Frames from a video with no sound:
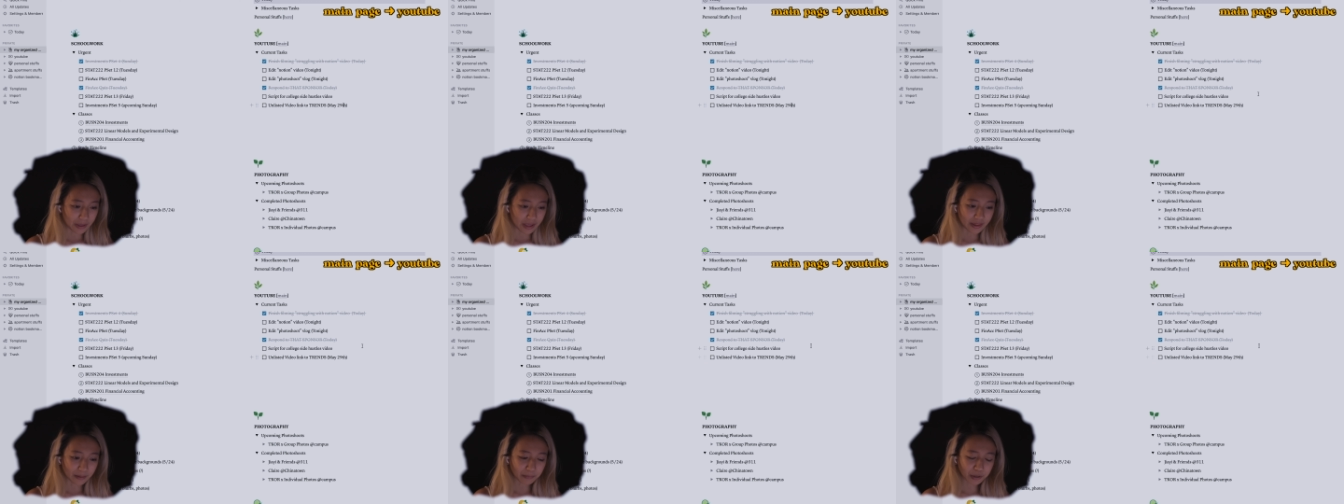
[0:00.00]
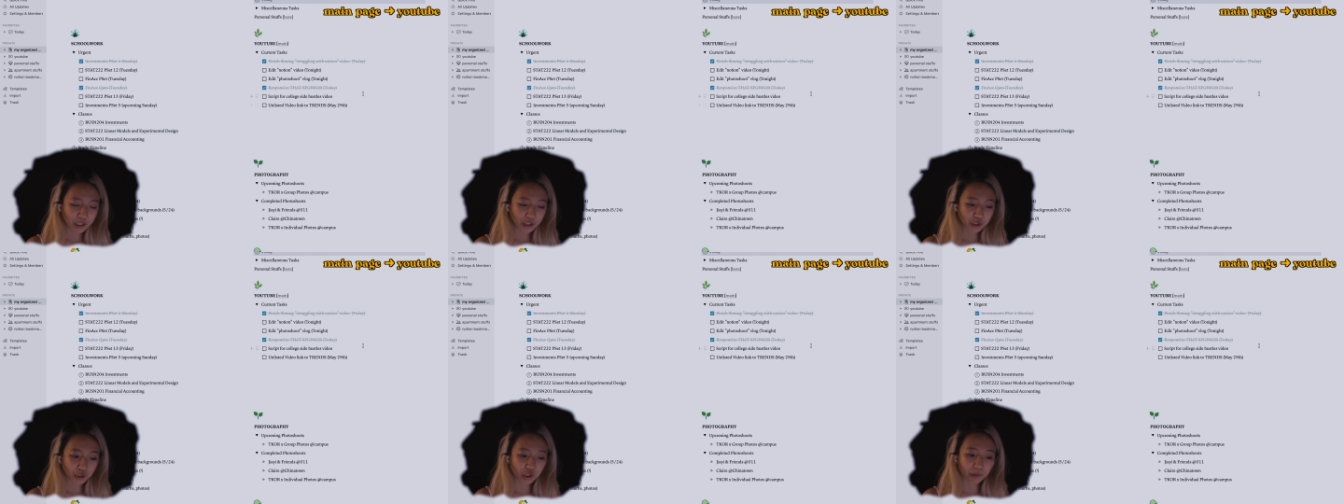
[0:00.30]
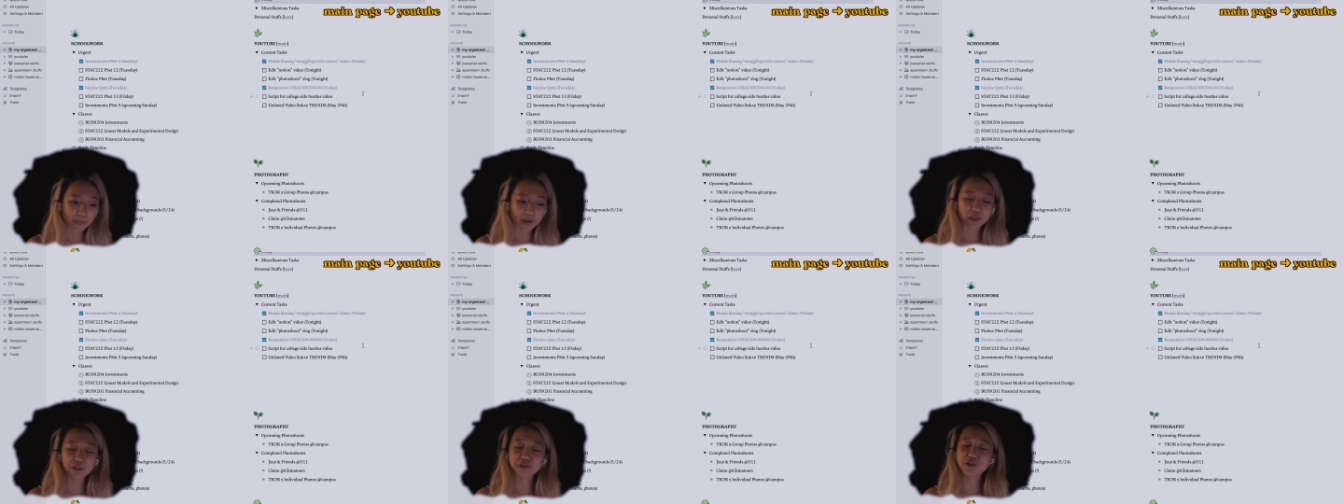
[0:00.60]
And I'm gonna show you
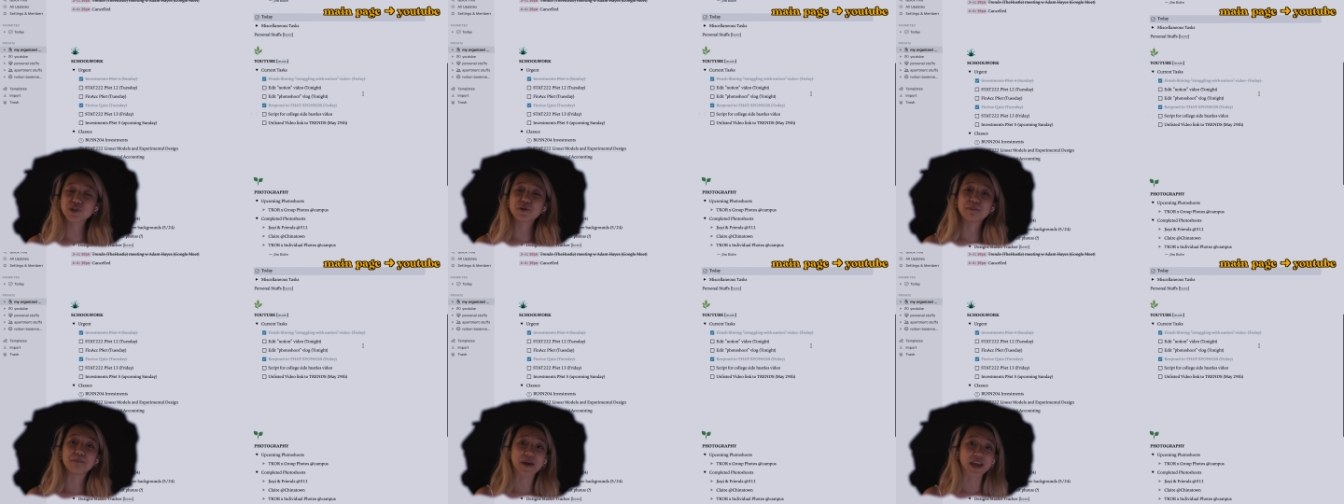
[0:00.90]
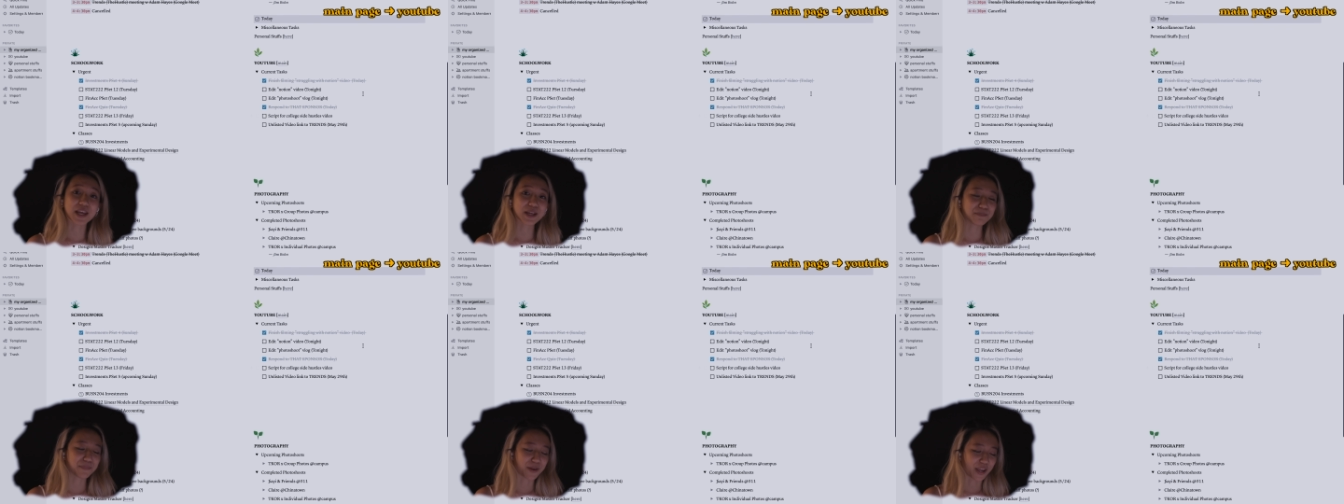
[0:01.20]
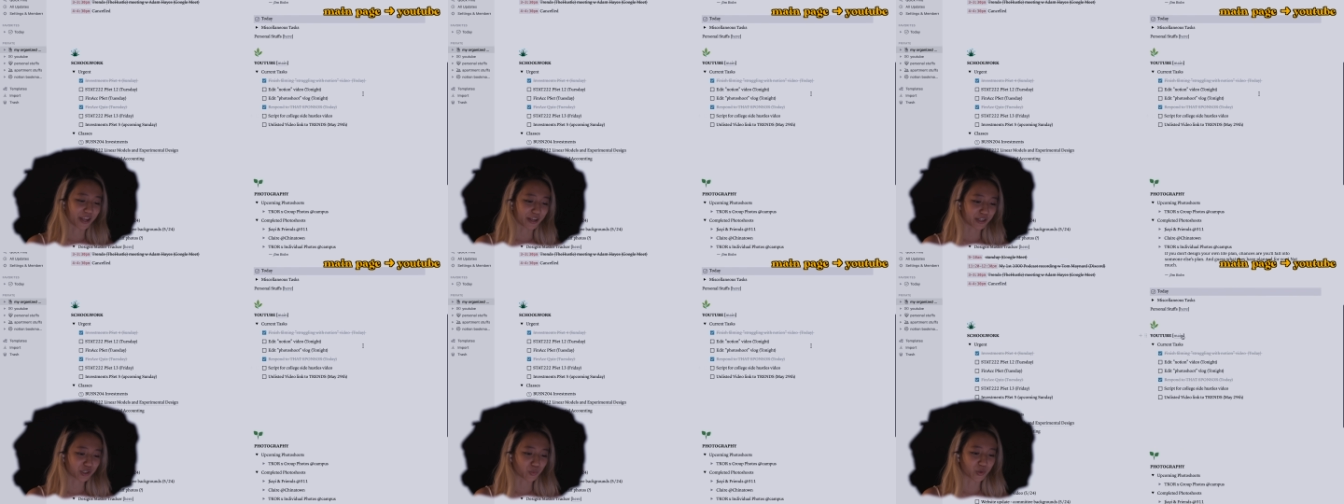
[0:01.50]
my YouTube main
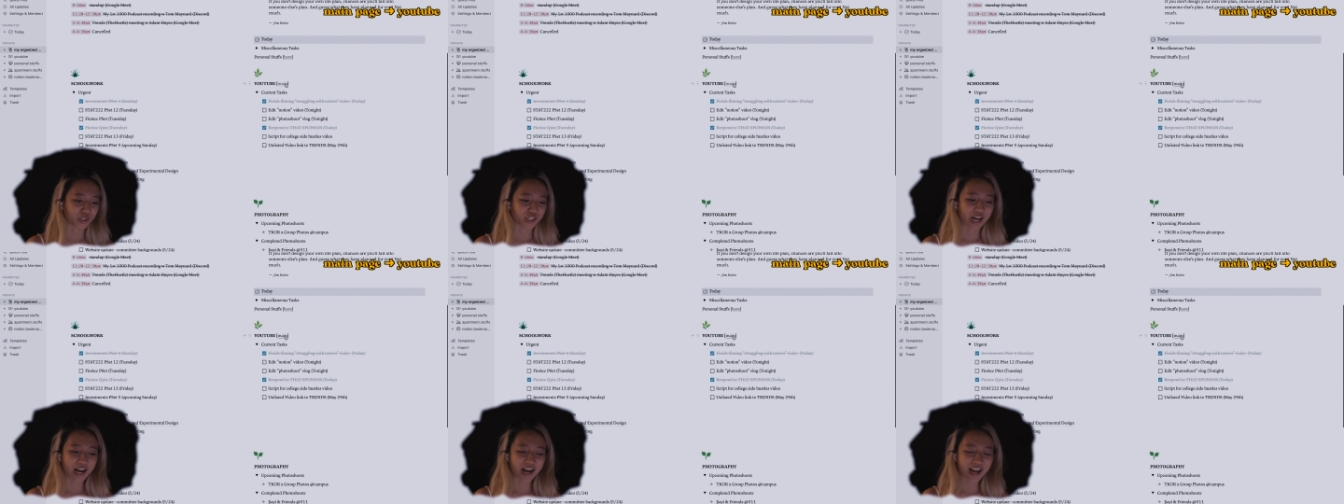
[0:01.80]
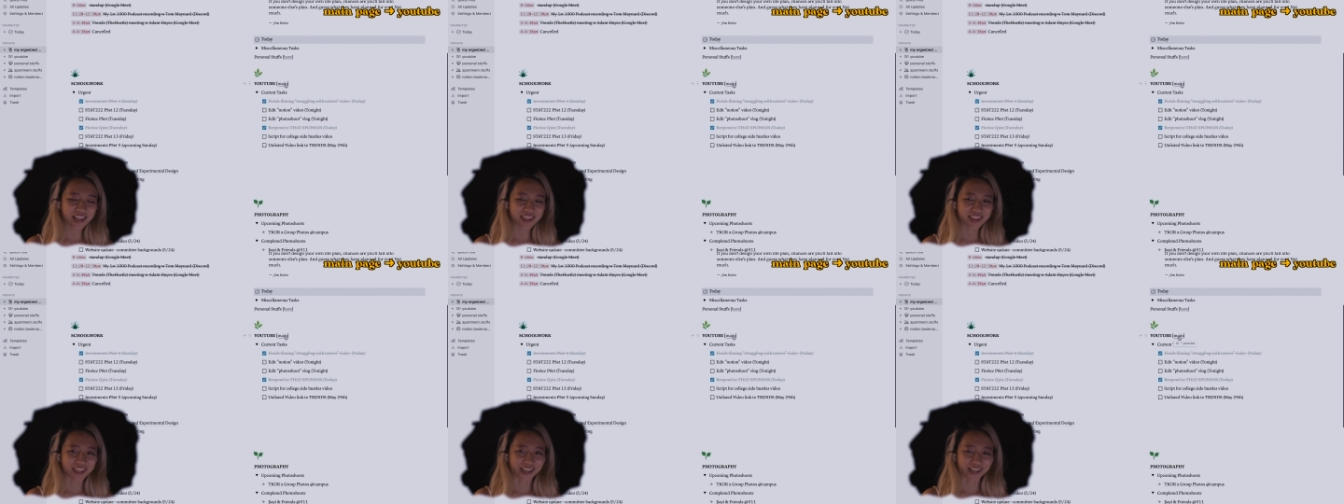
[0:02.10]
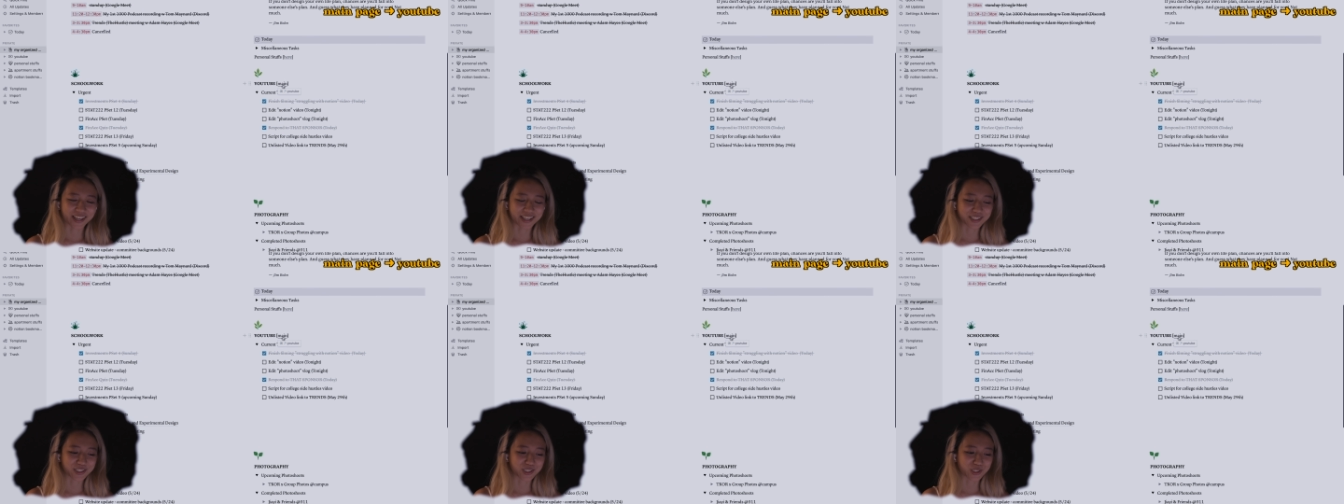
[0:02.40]
page, which I
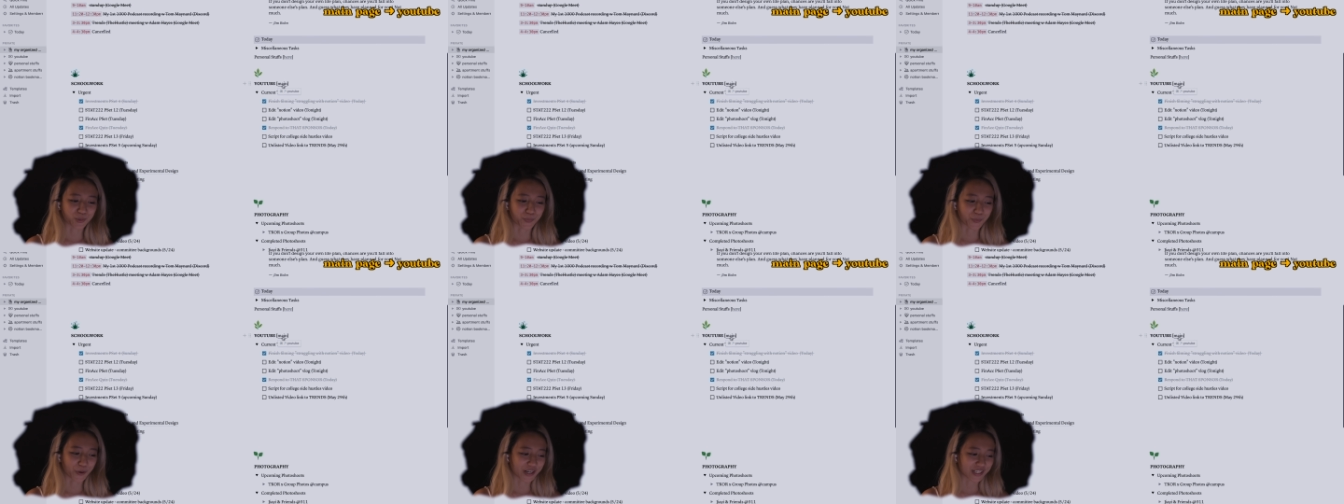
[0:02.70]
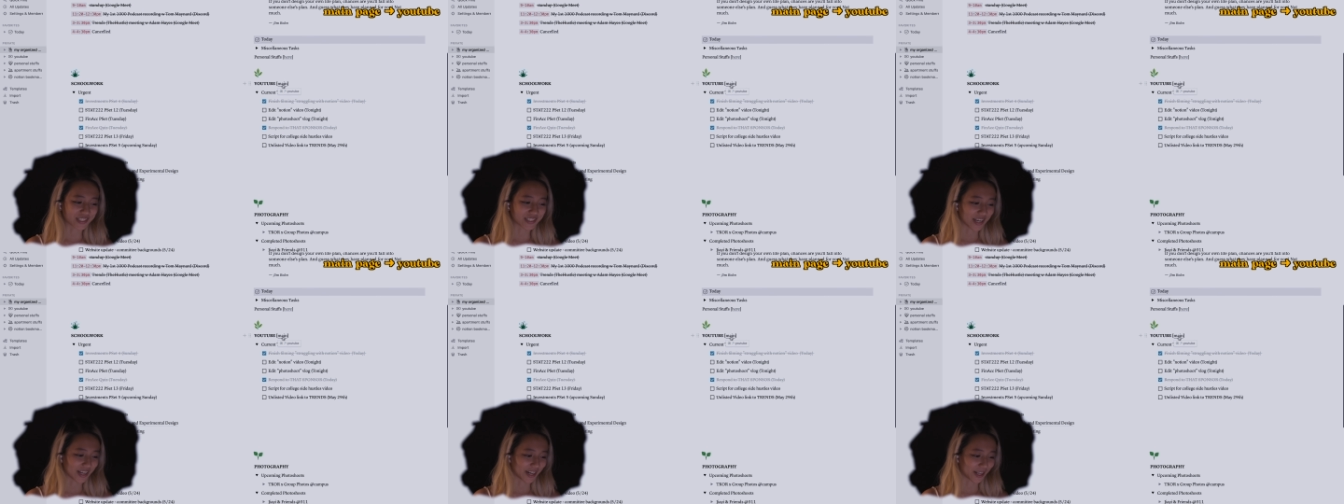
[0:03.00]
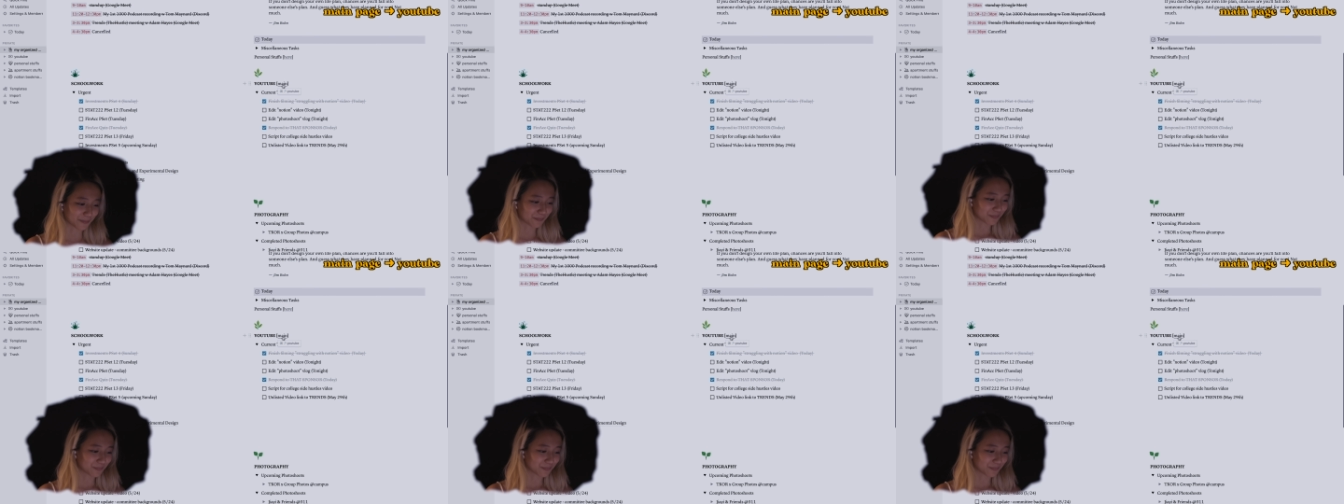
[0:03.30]
think is super exciting.